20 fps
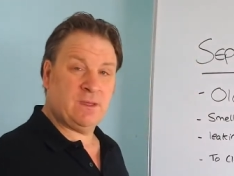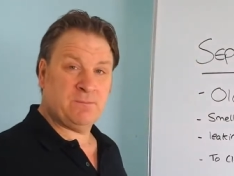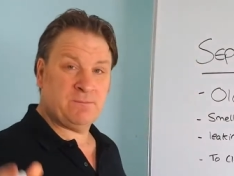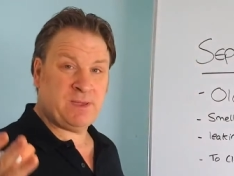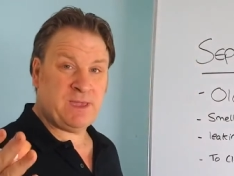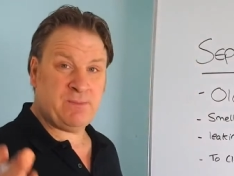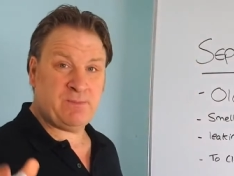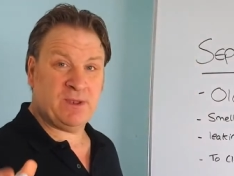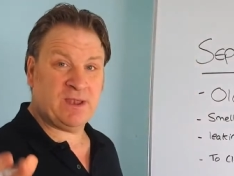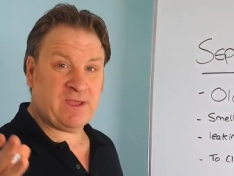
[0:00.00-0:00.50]

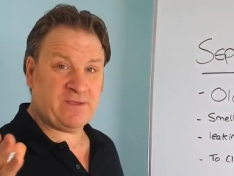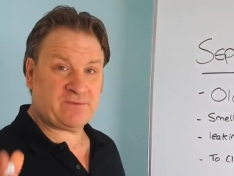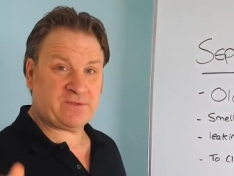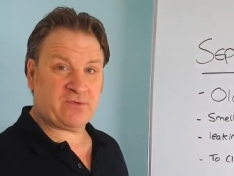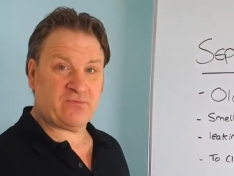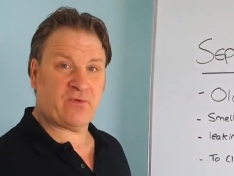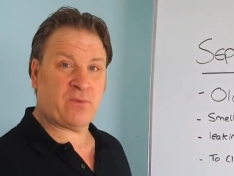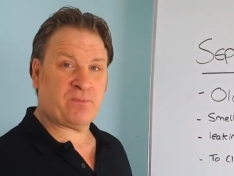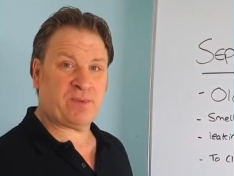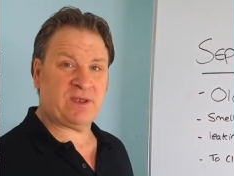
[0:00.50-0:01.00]
people have to
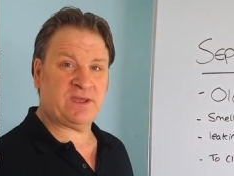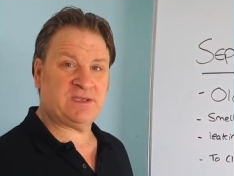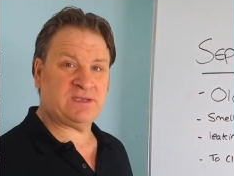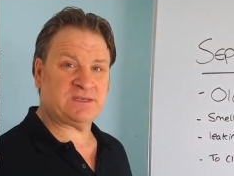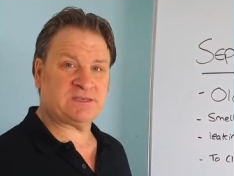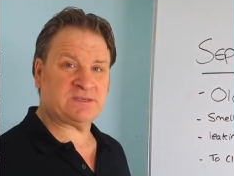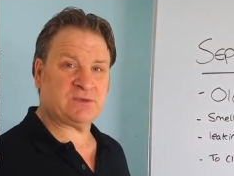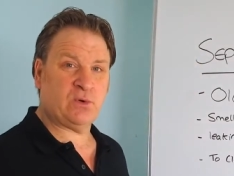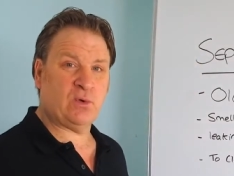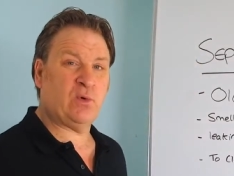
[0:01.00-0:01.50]

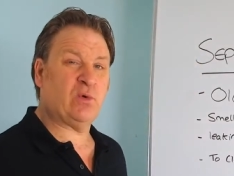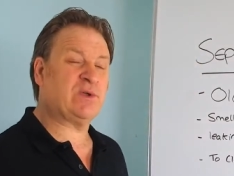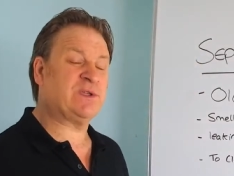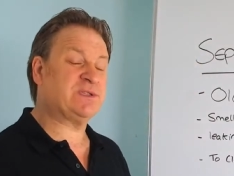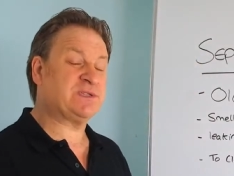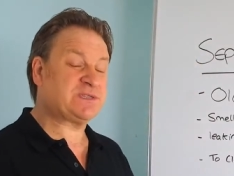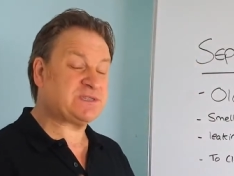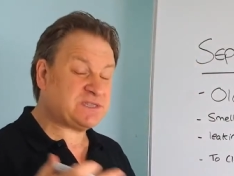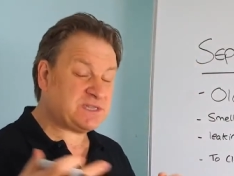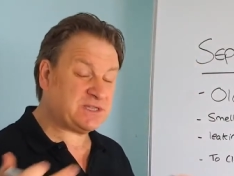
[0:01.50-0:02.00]
replace or
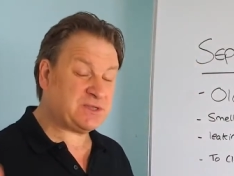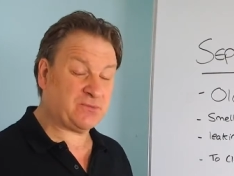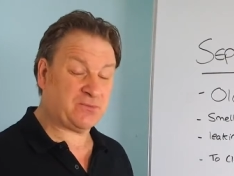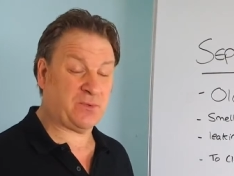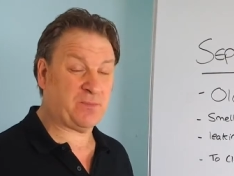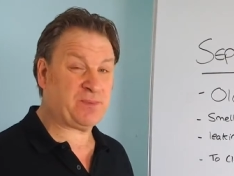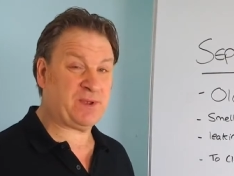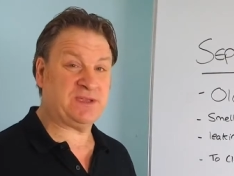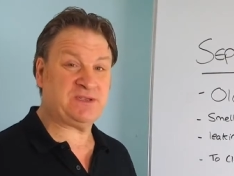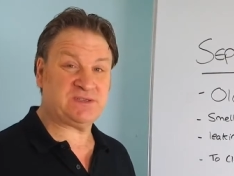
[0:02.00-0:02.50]
consider
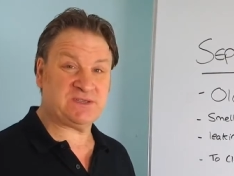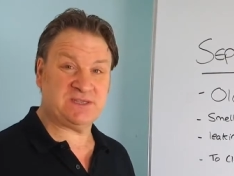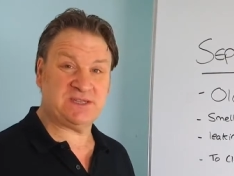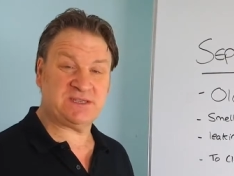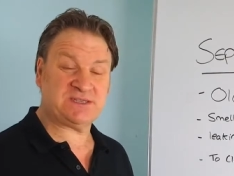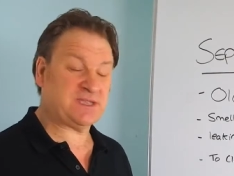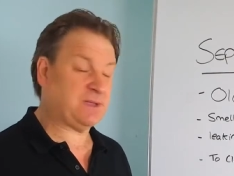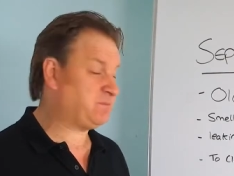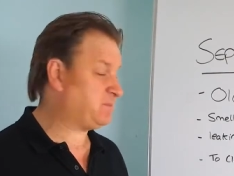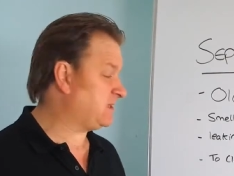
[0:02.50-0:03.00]
replacing their
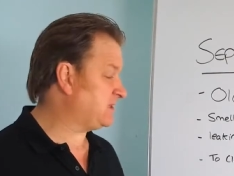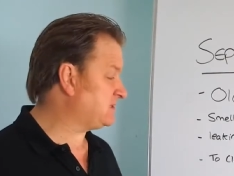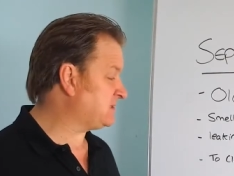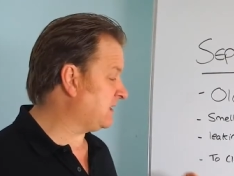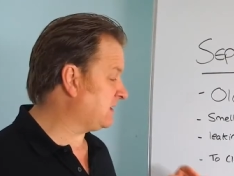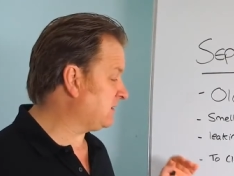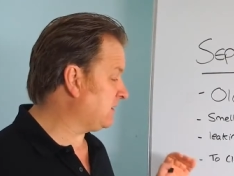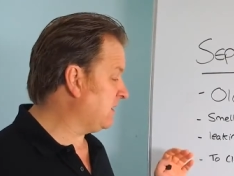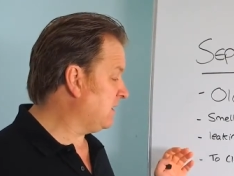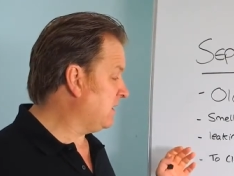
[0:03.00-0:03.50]
septic
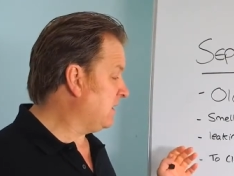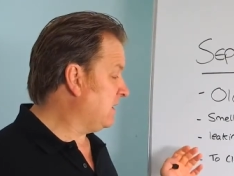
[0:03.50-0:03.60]
tank